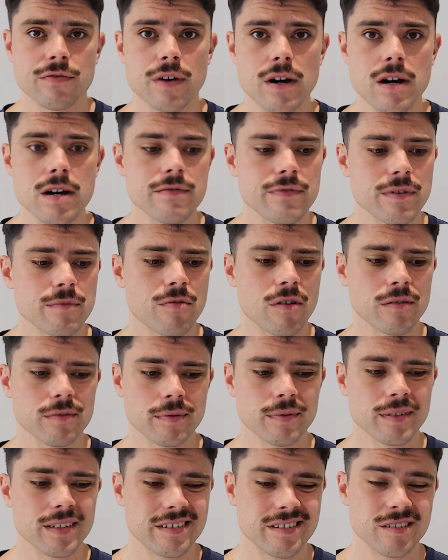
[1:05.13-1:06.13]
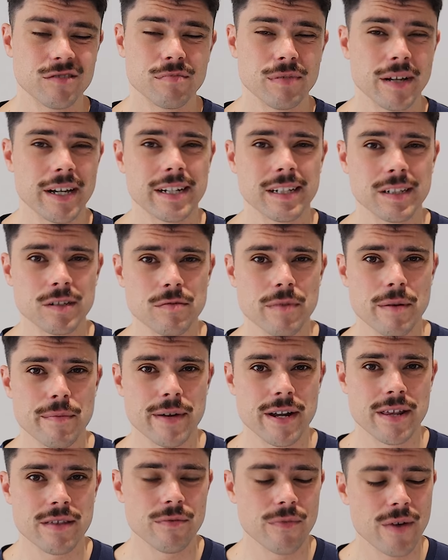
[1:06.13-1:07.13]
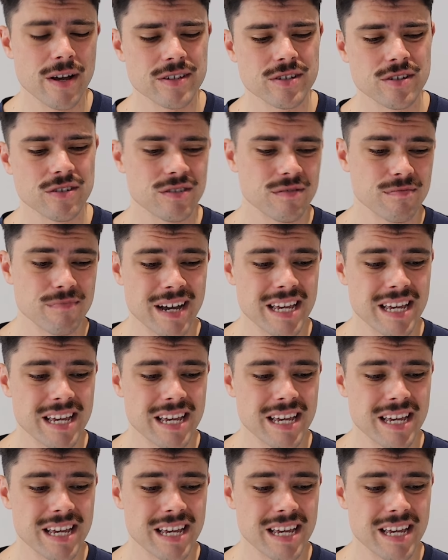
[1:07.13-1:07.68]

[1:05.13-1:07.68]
five and probably still playing a little bit better than West Coast,